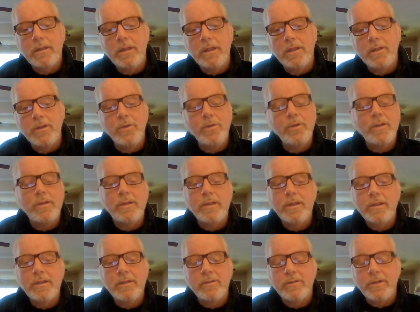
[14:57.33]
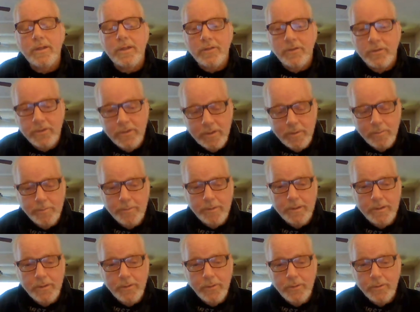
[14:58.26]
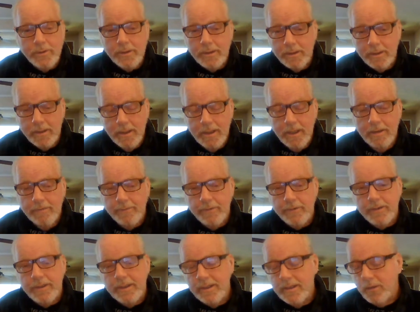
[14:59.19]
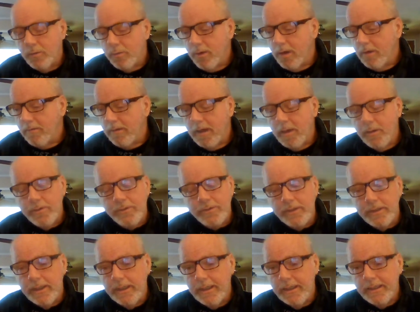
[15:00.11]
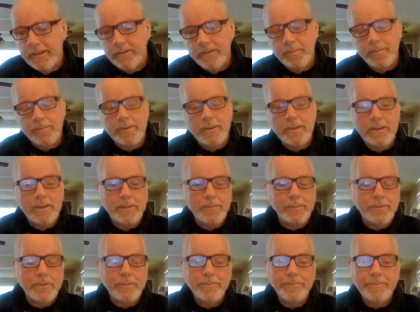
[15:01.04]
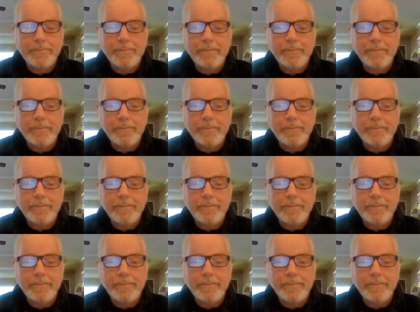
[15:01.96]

and doing things that I shouldn't have been doing for ten, twelve hours a day sometimes.